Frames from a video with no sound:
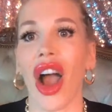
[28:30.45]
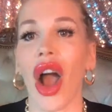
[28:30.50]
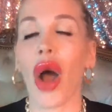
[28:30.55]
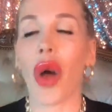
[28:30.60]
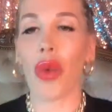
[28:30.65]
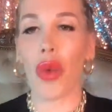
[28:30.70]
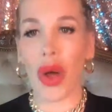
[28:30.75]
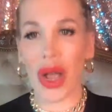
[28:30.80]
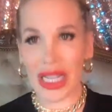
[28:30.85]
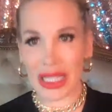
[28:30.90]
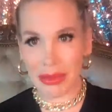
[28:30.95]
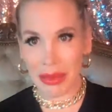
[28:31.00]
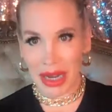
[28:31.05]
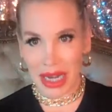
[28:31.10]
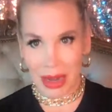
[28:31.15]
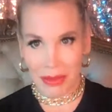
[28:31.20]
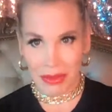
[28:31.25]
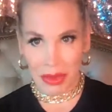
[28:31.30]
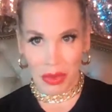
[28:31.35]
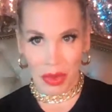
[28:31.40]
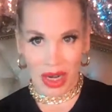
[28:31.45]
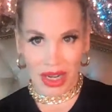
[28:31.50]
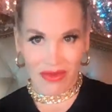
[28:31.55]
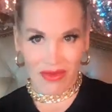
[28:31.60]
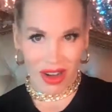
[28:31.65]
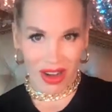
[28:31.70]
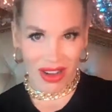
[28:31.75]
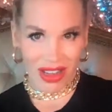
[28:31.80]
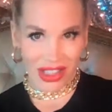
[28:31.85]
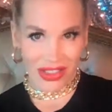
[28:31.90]
Oh, what is my number
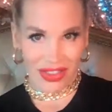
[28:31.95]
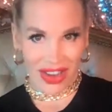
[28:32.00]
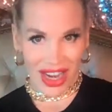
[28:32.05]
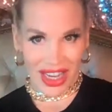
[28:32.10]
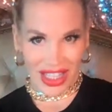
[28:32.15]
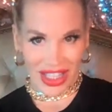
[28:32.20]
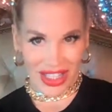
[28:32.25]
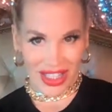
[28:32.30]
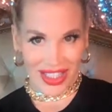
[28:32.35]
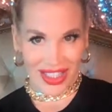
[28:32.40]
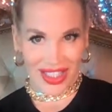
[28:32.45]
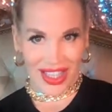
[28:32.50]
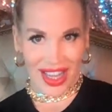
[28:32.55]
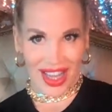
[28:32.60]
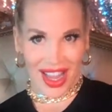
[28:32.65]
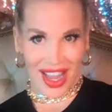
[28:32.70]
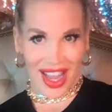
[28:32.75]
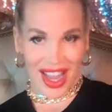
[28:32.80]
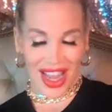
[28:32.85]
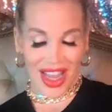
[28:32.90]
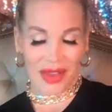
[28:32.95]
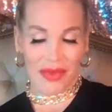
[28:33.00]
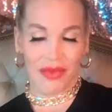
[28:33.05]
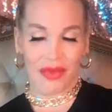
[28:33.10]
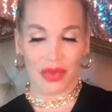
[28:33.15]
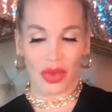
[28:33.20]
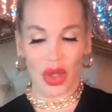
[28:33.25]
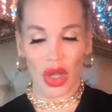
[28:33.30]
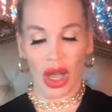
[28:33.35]
one ranch fantasy?